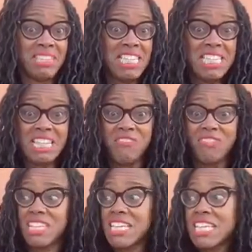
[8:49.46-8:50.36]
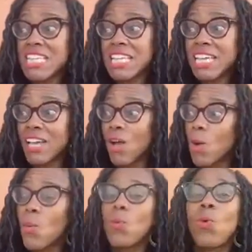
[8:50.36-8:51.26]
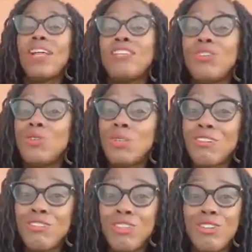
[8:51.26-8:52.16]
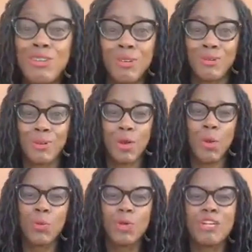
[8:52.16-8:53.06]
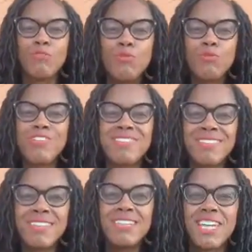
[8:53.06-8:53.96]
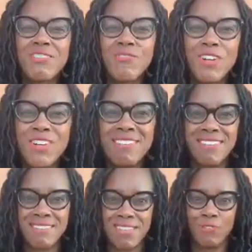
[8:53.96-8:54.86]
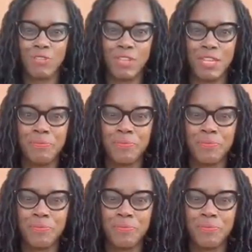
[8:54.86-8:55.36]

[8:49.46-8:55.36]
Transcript: This stuff is easy. What do you love to do? What have you recently done very successfully?